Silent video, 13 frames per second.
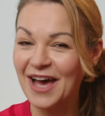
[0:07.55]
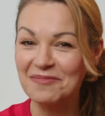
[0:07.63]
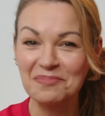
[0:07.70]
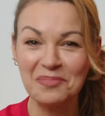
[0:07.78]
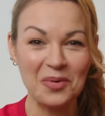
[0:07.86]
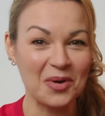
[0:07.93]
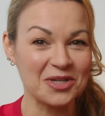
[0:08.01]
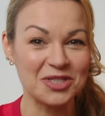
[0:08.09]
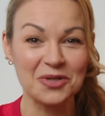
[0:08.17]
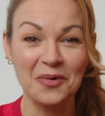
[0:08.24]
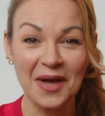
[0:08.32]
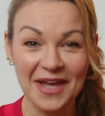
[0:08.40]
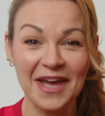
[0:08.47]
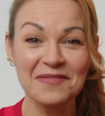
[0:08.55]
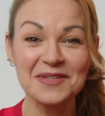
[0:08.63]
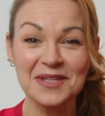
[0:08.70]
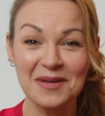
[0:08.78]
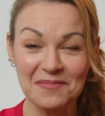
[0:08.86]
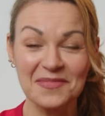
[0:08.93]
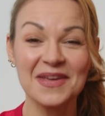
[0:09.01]
And boy, do I have
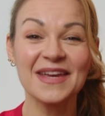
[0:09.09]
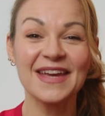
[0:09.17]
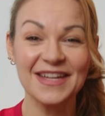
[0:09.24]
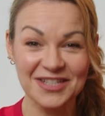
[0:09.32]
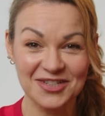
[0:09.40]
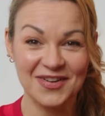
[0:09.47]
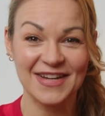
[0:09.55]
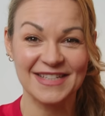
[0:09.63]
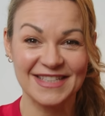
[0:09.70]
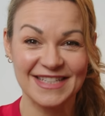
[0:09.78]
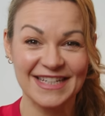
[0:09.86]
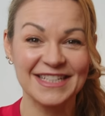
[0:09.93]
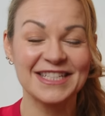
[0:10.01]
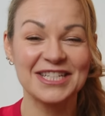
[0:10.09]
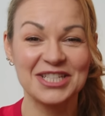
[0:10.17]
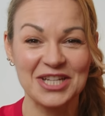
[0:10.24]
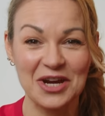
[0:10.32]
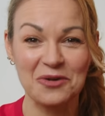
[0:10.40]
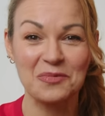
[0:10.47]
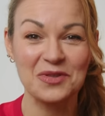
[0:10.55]
something interesting to
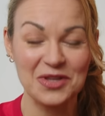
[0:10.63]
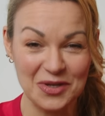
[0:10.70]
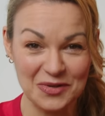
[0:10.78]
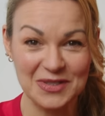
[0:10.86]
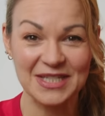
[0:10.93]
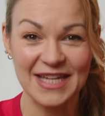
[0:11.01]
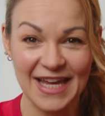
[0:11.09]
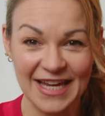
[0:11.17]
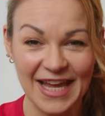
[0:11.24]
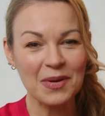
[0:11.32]
share with you today.